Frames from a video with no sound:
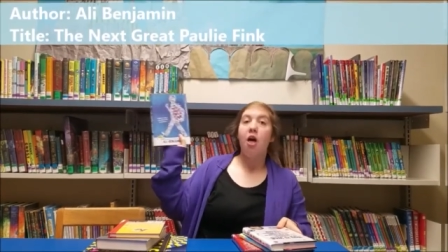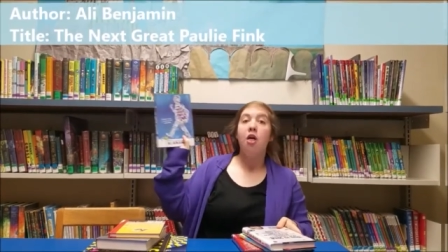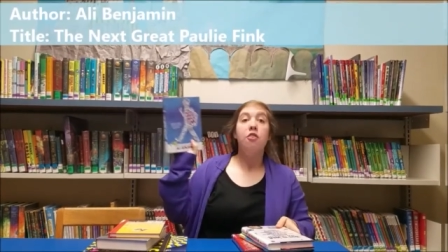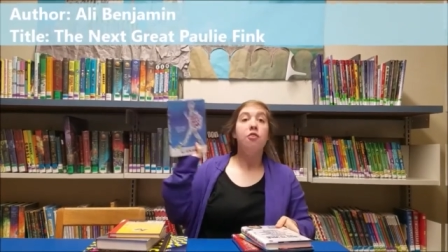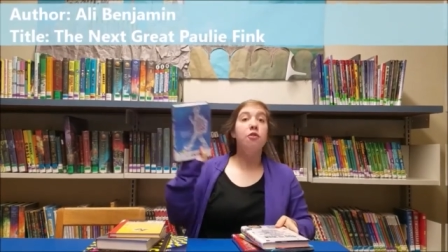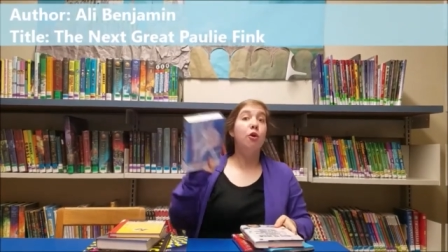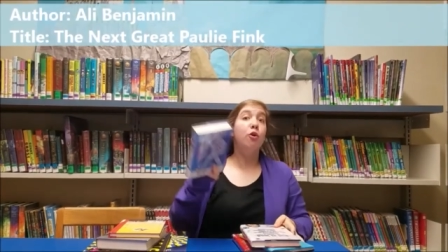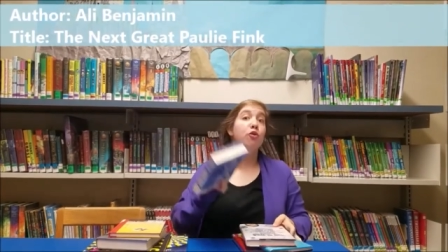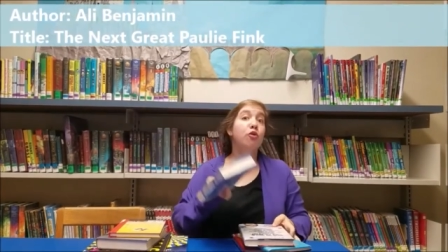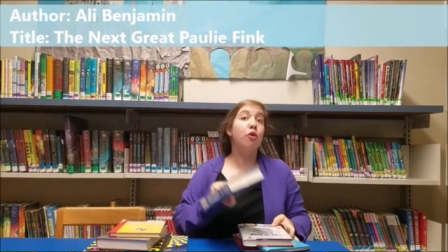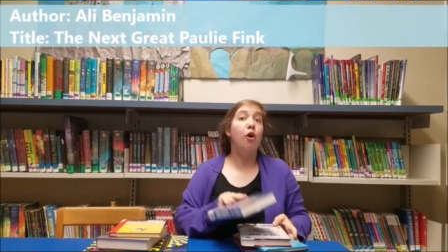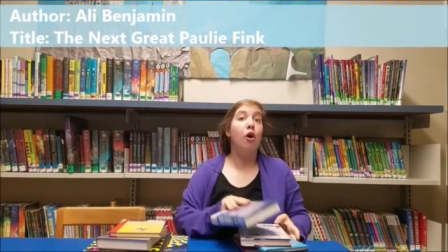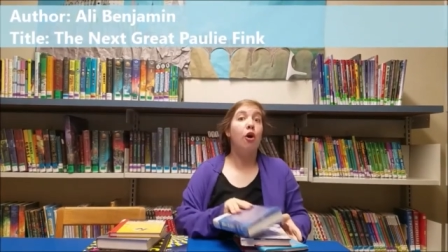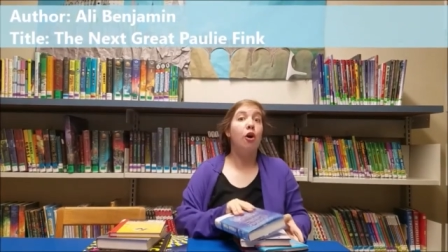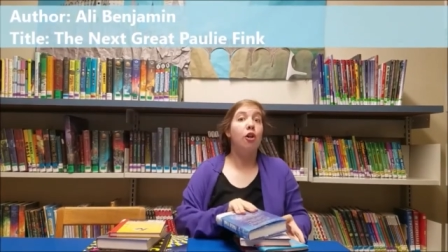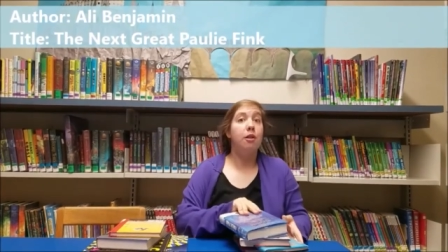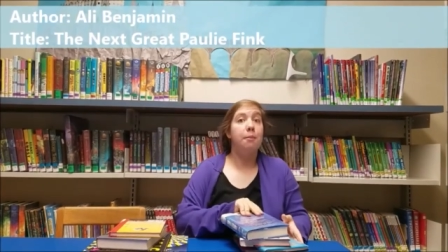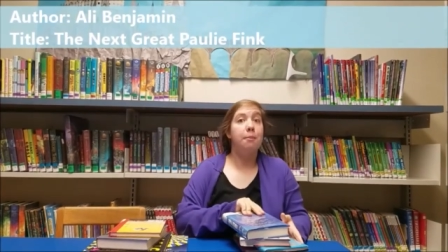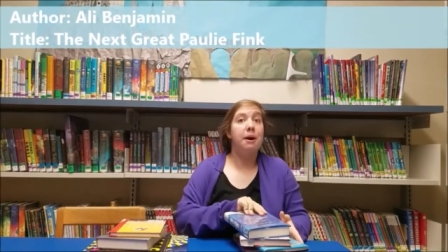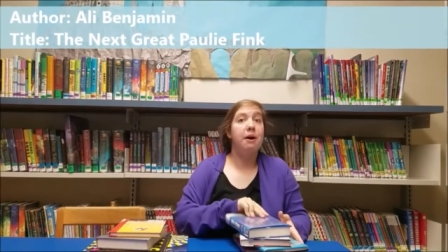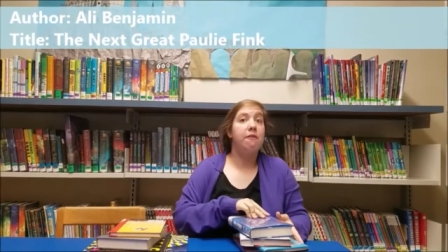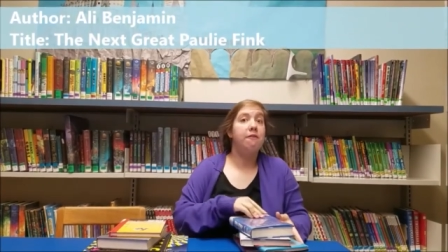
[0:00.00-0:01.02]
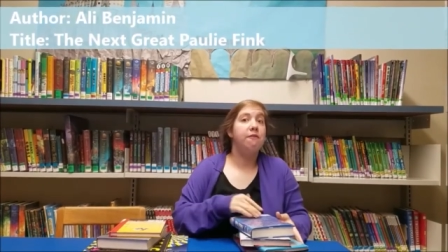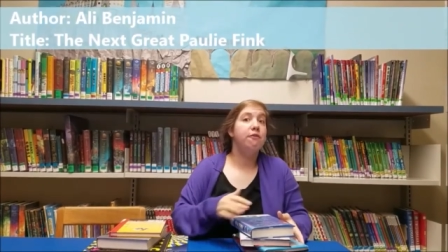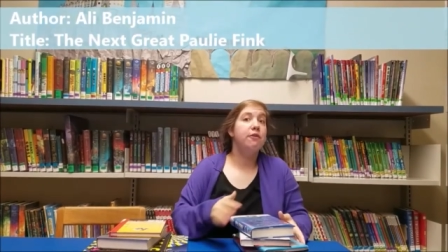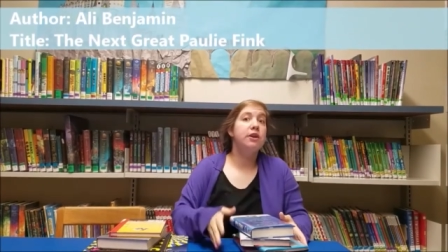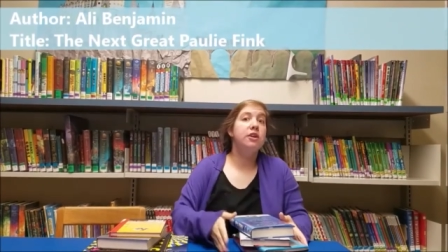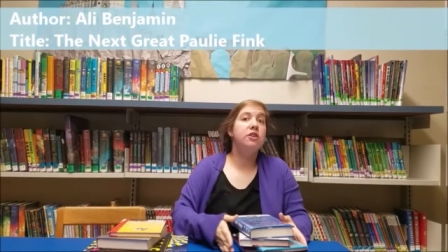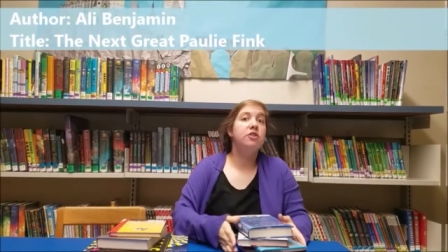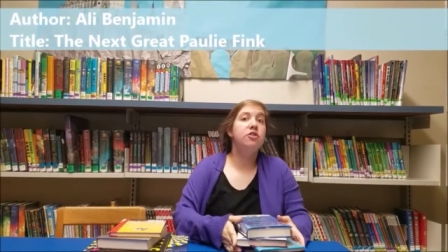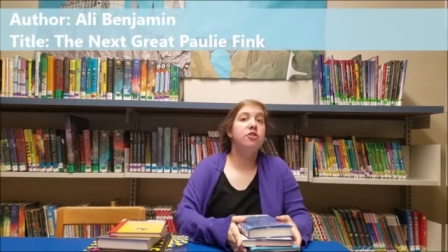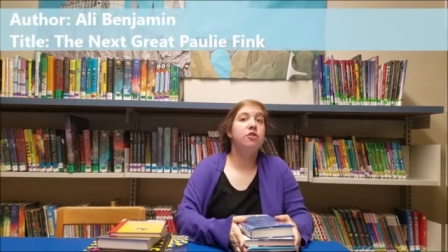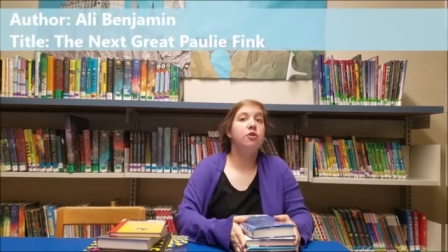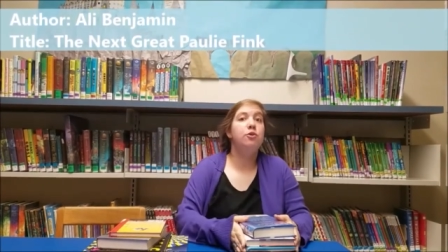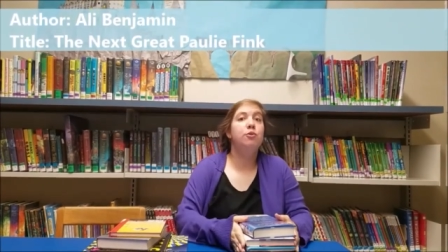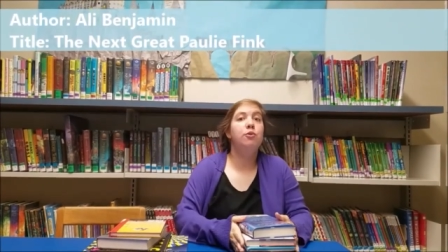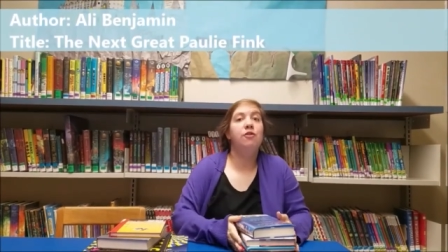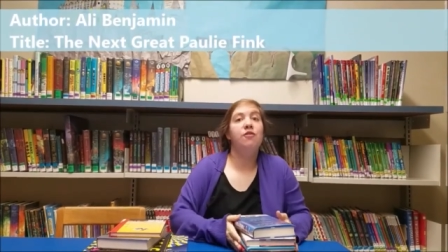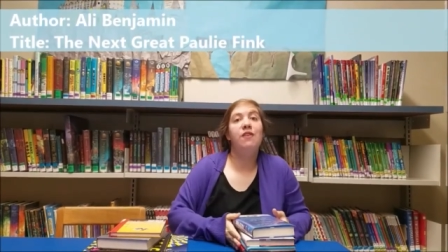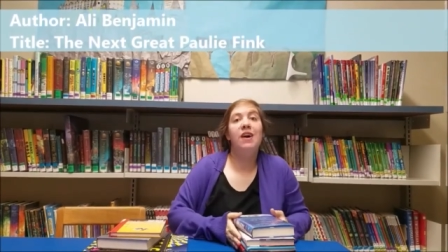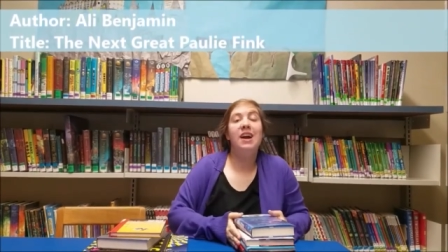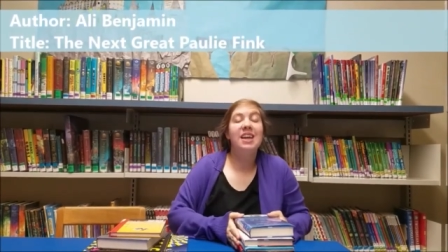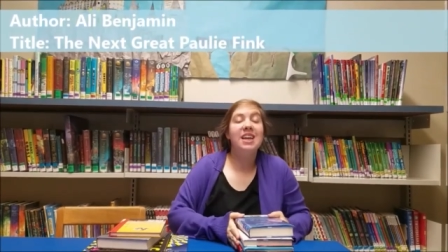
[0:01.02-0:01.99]
Those are all about friends who are
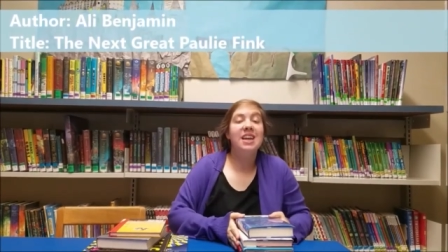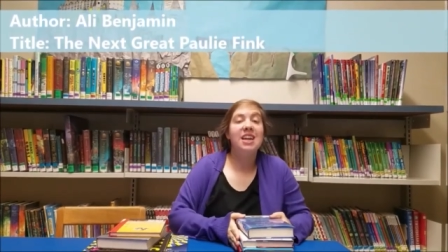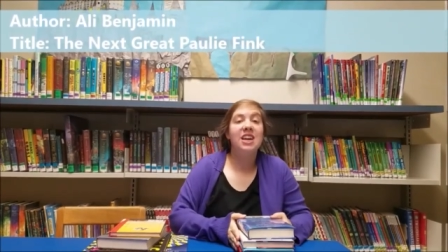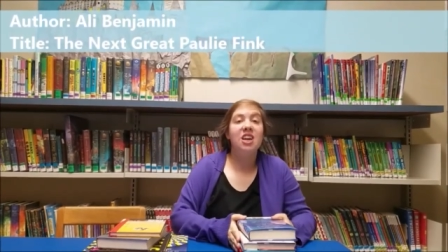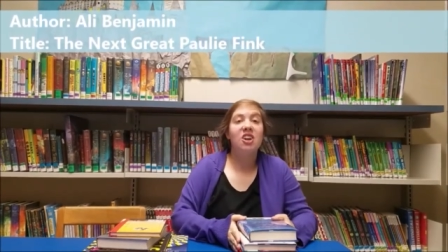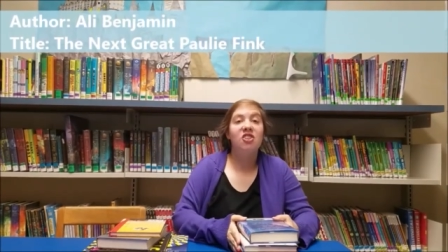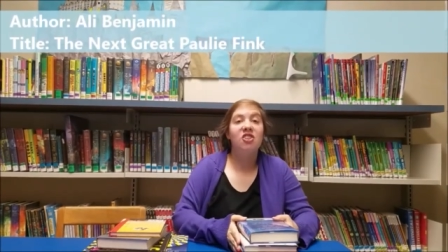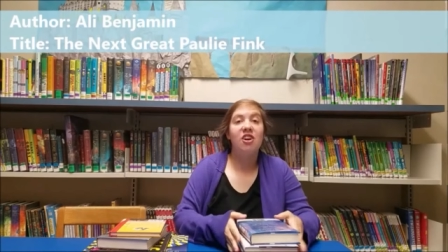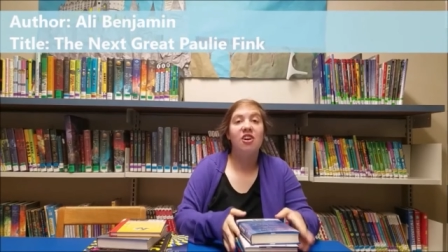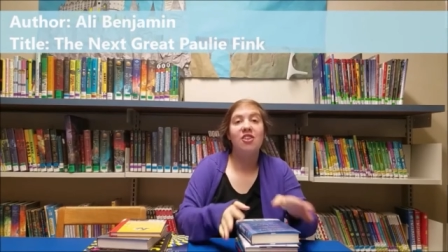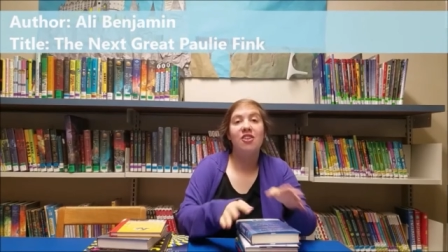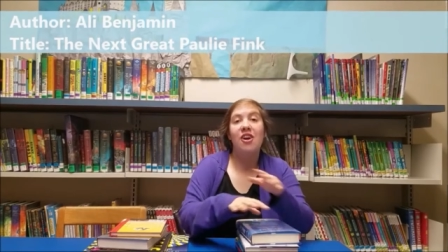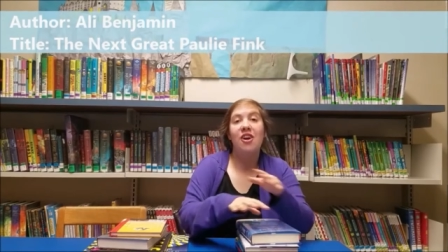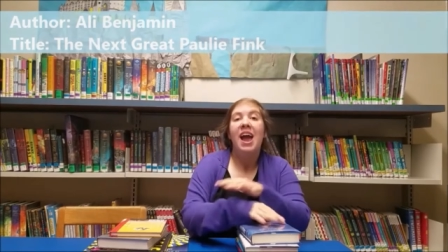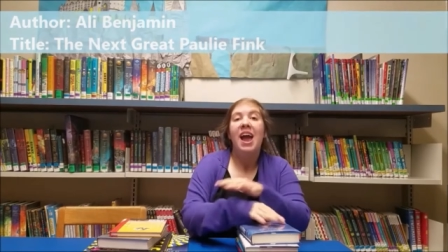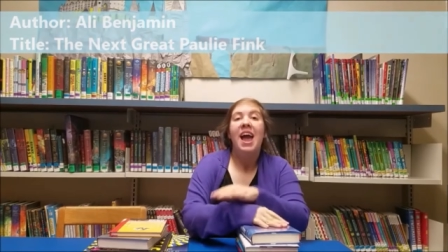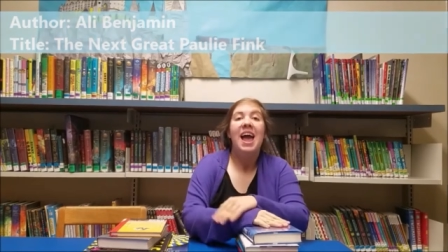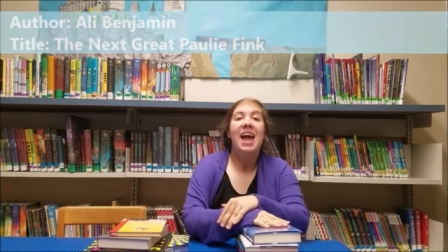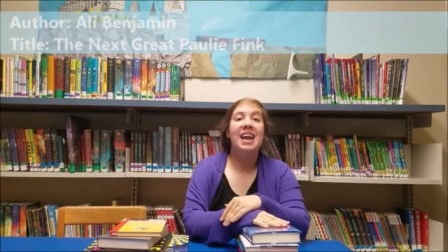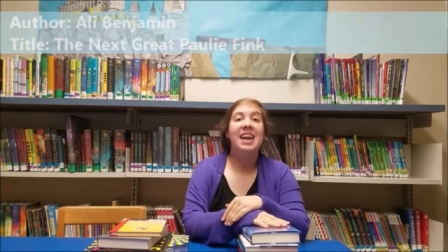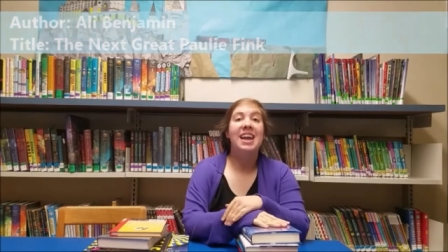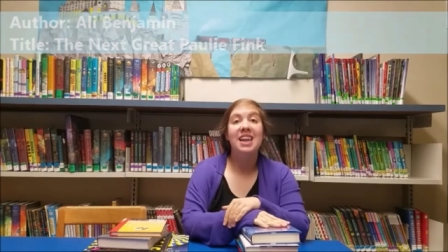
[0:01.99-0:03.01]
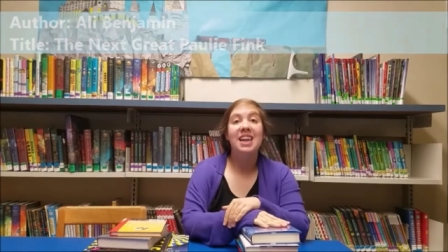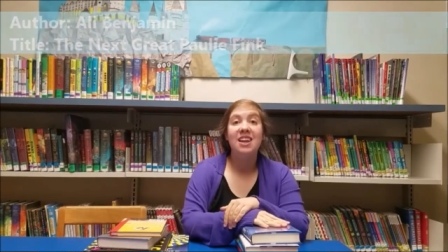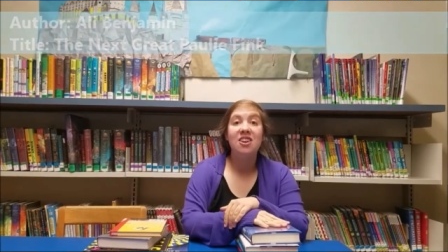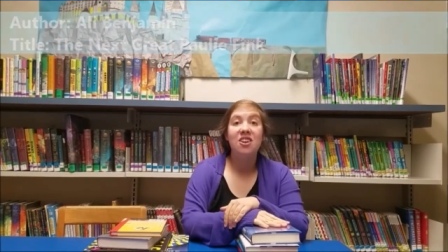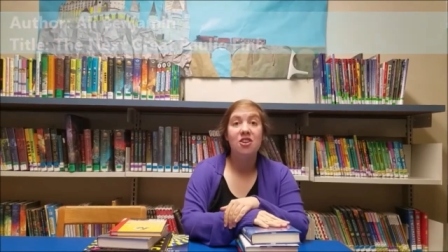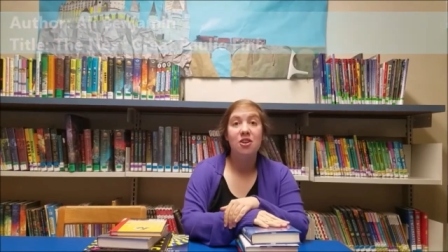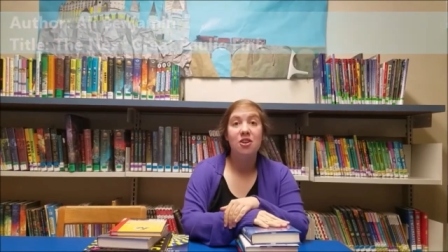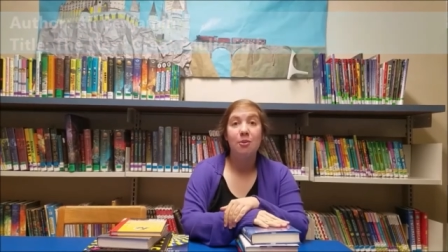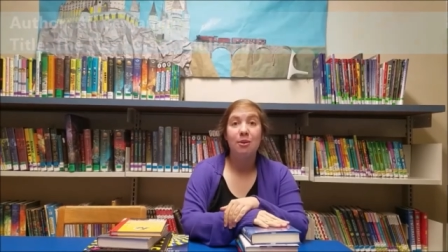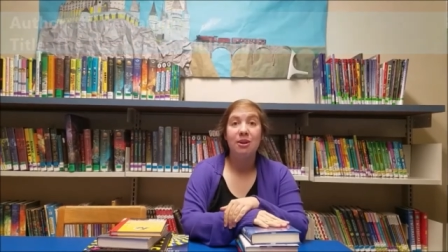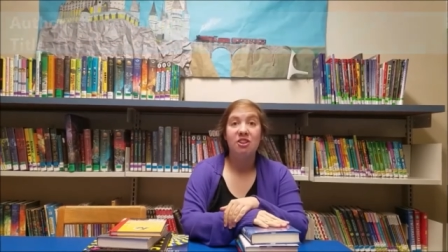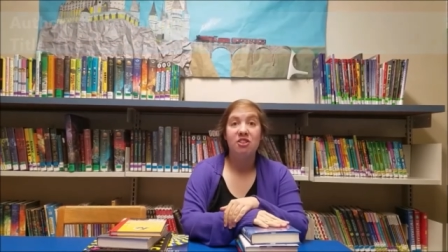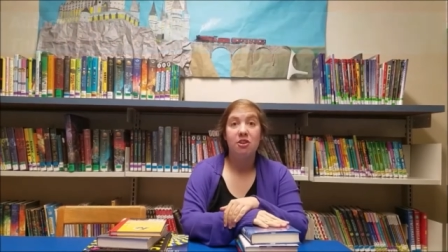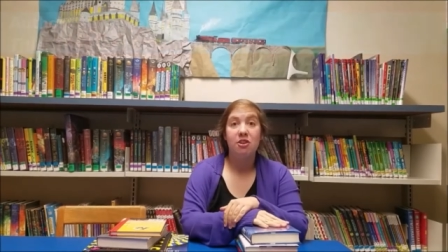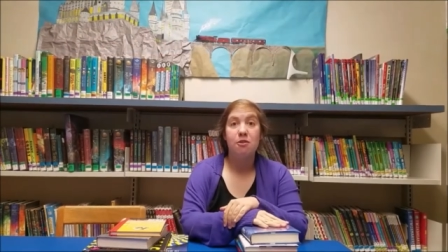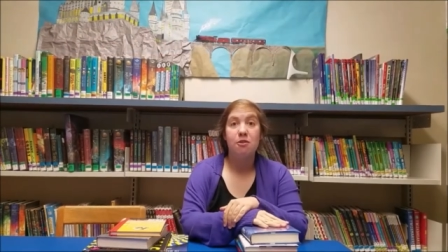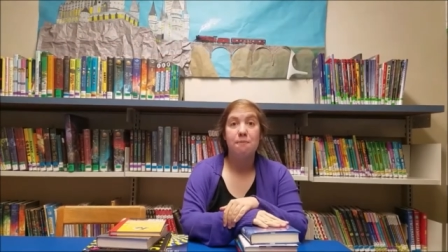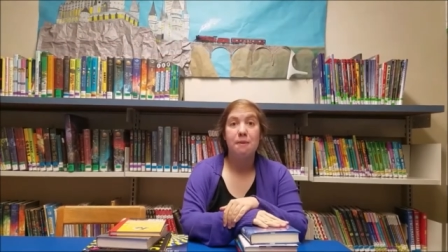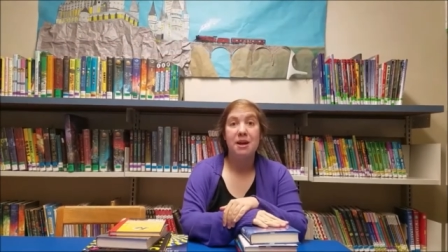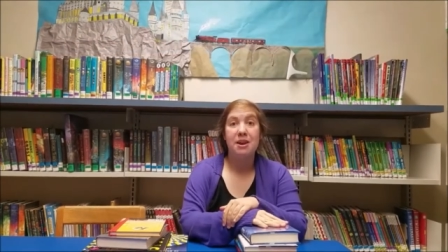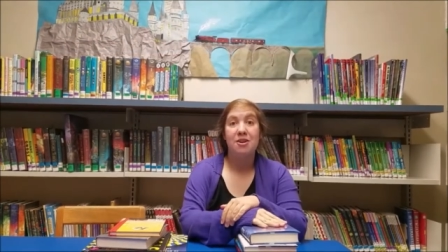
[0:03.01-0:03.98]
finding each other and getting to know each other
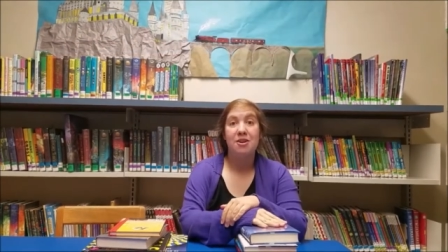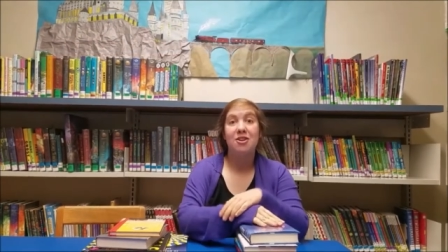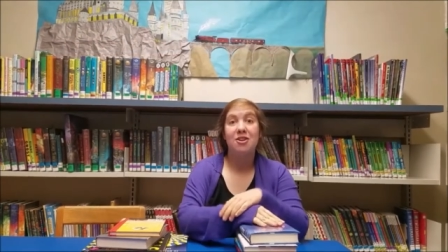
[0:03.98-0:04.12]
better.